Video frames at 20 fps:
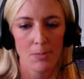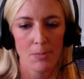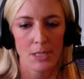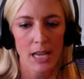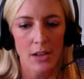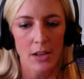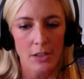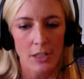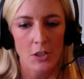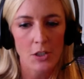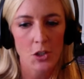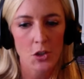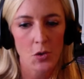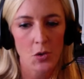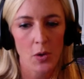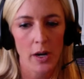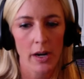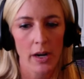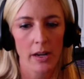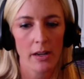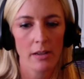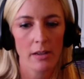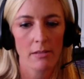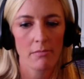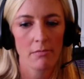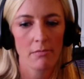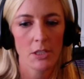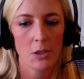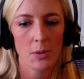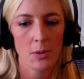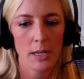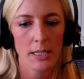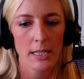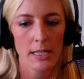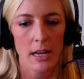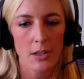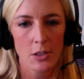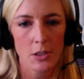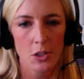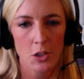Telling a story. You want to
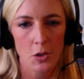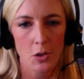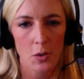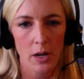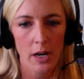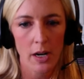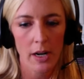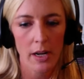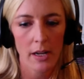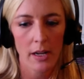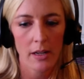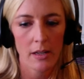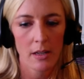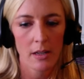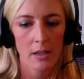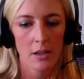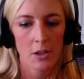tell a story